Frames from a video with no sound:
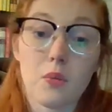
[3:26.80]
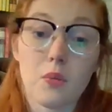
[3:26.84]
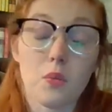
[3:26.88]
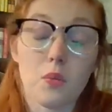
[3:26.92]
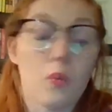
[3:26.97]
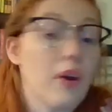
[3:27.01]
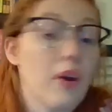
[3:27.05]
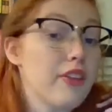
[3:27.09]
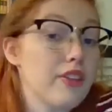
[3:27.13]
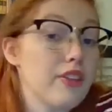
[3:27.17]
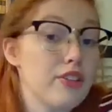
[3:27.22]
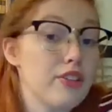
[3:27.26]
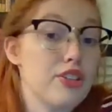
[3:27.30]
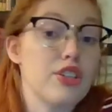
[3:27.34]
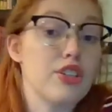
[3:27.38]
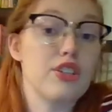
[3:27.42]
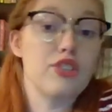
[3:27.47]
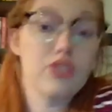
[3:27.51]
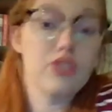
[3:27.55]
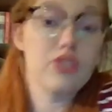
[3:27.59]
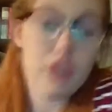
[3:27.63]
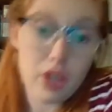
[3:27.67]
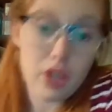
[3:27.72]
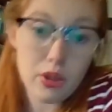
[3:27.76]
whether she
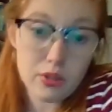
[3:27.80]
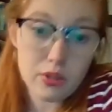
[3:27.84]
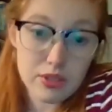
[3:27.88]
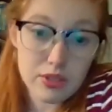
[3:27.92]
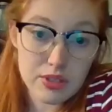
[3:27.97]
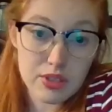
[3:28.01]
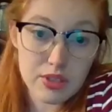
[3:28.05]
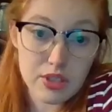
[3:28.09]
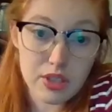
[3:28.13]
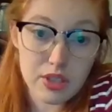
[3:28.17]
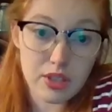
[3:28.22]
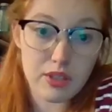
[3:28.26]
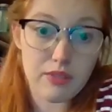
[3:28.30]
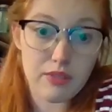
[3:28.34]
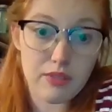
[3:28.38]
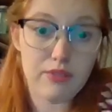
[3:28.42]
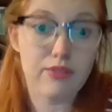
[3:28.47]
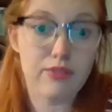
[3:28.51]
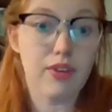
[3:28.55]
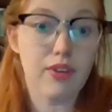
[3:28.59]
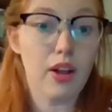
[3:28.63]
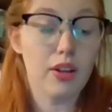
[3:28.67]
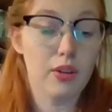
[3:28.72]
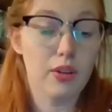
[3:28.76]
chose to
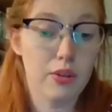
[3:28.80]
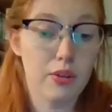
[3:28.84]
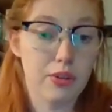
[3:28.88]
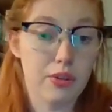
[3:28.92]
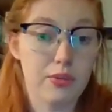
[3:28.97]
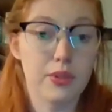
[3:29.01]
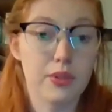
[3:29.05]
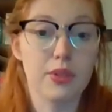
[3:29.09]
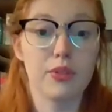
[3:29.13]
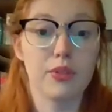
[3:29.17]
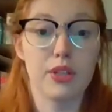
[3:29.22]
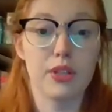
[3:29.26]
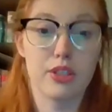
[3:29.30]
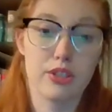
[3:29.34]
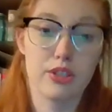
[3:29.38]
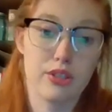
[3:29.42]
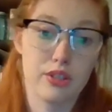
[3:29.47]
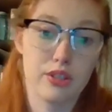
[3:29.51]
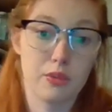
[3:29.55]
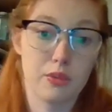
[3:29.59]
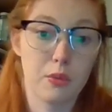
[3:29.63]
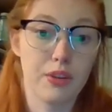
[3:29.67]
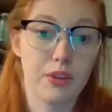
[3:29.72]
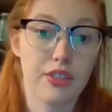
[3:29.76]
follow through and
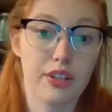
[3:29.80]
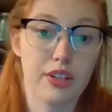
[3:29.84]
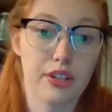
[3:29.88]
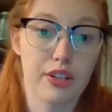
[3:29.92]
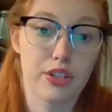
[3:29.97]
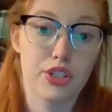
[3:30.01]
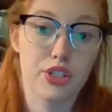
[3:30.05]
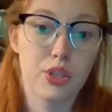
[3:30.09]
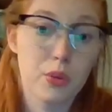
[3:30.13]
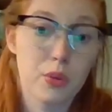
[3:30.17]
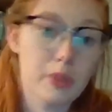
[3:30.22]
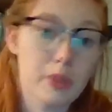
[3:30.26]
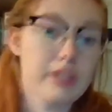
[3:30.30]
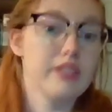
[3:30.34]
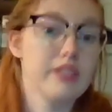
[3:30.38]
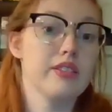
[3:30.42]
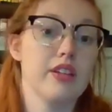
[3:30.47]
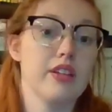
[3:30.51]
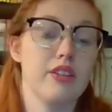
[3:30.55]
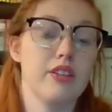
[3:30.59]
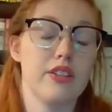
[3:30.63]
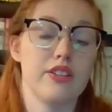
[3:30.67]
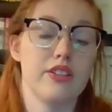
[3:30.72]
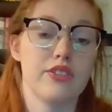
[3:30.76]
with their choice
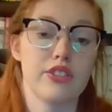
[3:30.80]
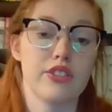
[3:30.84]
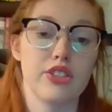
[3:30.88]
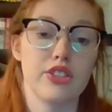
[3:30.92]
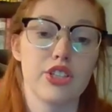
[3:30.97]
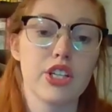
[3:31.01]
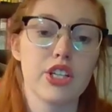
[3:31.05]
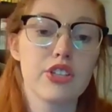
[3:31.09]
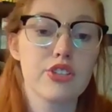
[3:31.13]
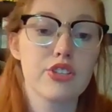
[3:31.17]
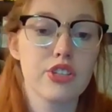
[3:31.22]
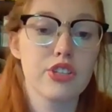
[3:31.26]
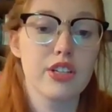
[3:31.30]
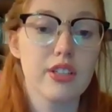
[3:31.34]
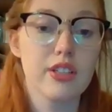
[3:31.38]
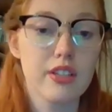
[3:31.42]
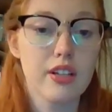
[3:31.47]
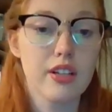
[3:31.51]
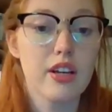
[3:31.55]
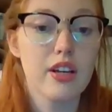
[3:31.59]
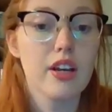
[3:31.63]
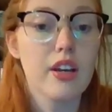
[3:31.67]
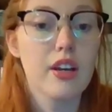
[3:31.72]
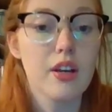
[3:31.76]
and their suggestion
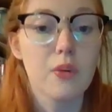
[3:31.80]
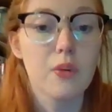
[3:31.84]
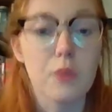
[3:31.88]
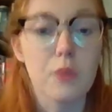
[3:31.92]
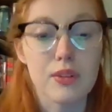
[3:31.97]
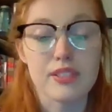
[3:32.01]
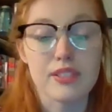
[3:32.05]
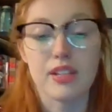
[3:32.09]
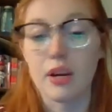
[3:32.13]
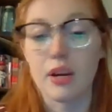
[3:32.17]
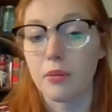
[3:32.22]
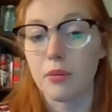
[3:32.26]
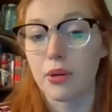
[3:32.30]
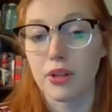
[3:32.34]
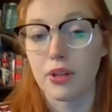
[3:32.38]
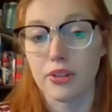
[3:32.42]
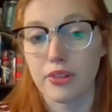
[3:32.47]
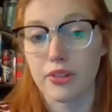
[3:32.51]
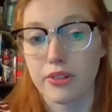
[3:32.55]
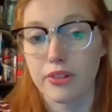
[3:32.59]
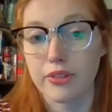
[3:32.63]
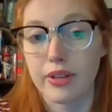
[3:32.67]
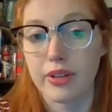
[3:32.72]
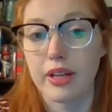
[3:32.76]
was not part of
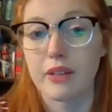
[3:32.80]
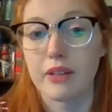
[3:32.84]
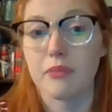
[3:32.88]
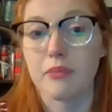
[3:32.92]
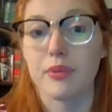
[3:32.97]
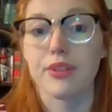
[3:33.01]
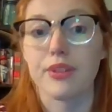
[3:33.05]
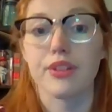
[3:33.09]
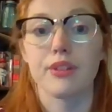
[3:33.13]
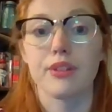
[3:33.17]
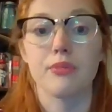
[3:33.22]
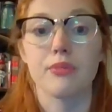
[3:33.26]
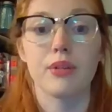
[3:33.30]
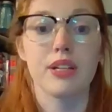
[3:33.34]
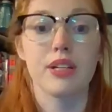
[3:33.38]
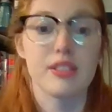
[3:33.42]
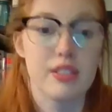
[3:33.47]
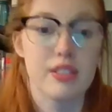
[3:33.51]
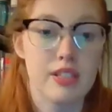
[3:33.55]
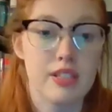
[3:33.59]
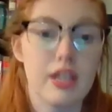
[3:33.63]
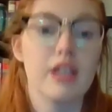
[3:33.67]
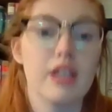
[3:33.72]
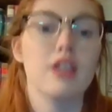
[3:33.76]
their grade, but their
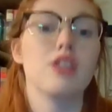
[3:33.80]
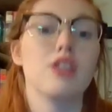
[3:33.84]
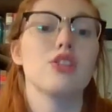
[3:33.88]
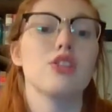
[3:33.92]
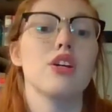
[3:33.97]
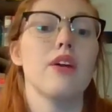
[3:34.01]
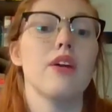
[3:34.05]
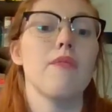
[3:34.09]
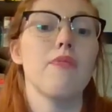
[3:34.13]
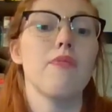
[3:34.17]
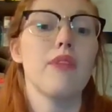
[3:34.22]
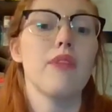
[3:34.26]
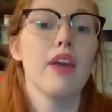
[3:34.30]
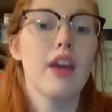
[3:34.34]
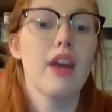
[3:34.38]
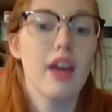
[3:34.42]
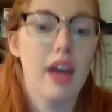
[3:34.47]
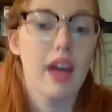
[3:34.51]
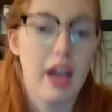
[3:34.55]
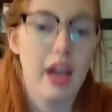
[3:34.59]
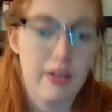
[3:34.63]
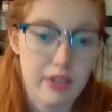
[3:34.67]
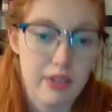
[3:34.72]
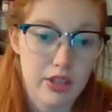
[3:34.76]
presentation,
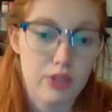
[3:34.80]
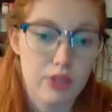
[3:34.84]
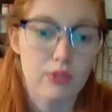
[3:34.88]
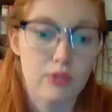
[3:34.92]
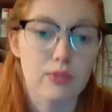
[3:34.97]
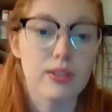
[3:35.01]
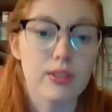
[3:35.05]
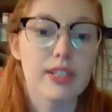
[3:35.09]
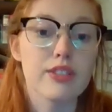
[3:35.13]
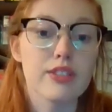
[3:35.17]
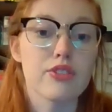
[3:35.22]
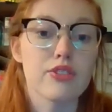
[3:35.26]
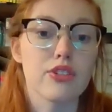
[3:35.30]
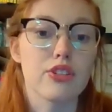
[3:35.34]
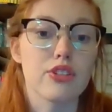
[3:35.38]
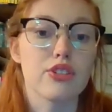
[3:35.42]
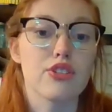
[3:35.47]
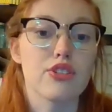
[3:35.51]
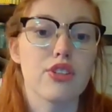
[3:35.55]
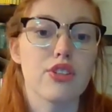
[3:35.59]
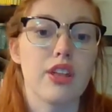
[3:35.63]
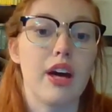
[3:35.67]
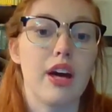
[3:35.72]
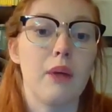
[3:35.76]
having the
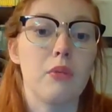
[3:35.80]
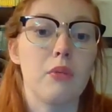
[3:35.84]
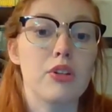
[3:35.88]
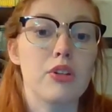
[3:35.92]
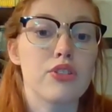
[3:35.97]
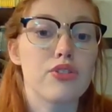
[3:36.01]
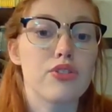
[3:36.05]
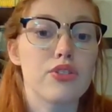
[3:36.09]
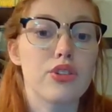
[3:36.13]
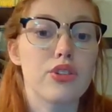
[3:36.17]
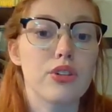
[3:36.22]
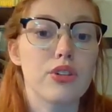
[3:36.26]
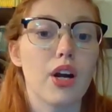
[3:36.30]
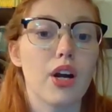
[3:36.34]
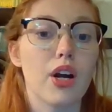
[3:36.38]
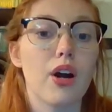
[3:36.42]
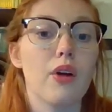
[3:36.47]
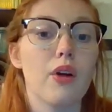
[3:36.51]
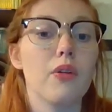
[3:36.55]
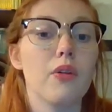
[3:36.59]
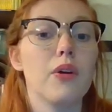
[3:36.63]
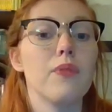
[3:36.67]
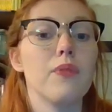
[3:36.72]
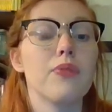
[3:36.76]
research that was
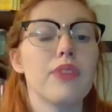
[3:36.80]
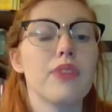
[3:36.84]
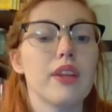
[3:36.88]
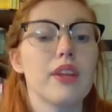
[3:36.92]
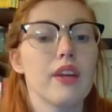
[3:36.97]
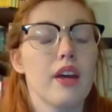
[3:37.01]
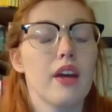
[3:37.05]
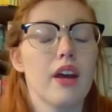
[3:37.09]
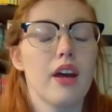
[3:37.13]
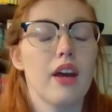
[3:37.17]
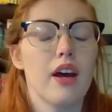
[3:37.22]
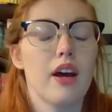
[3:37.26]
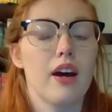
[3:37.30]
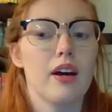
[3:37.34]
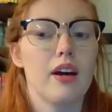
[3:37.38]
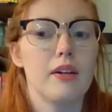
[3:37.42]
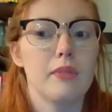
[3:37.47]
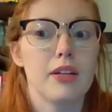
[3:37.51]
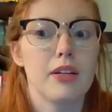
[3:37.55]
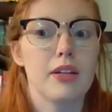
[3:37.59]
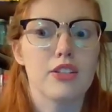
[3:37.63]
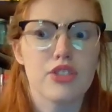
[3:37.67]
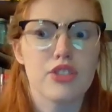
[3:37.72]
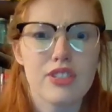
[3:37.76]
thorough, um,
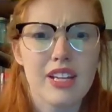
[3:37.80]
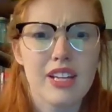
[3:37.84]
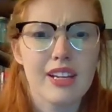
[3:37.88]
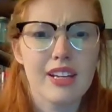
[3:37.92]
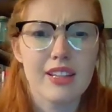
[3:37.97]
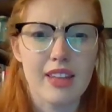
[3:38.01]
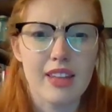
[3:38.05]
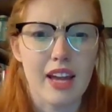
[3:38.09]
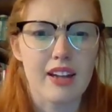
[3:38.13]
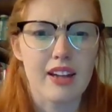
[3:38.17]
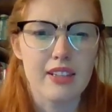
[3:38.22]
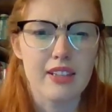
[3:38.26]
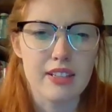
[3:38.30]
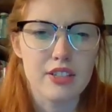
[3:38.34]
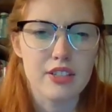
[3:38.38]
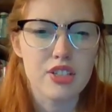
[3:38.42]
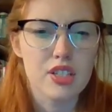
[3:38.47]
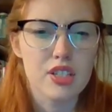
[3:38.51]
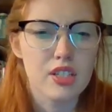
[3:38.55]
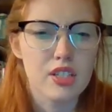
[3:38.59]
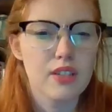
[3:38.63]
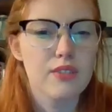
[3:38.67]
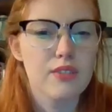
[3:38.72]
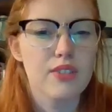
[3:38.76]
and just taking that
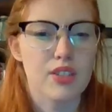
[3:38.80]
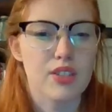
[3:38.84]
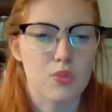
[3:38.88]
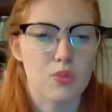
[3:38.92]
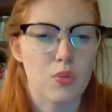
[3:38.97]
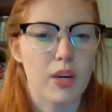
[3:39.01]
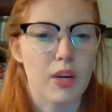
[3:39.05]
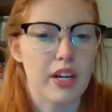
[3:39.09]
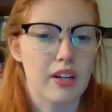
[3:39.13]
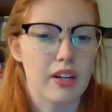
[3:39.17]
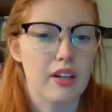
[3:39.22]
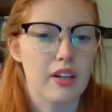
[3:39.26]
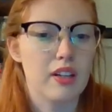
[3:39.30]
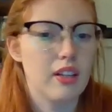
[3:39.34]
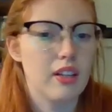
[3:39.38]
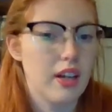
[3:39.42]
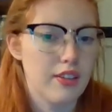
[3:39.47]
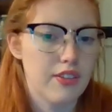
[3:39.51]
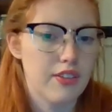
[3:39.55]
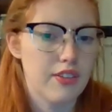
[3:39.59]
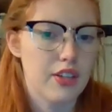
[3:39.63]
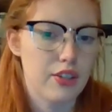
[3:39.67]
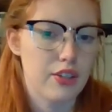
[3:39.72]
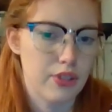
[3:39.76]
initiative is where a
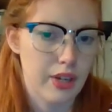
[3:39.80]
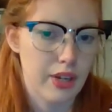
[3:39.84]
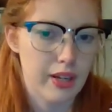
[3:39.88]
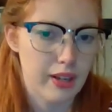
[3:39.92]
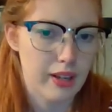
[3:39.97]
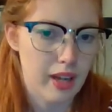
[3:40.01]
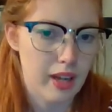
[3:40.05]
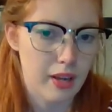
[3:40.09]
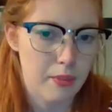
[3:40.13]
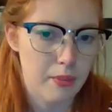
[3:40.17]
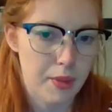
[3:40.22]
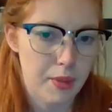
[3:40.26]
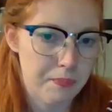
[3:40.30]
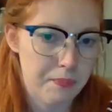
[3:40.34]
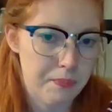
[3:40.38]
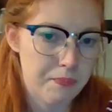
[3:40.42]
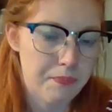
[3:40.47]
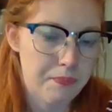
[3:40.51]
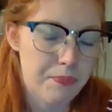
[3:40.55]
lot of their grade came in.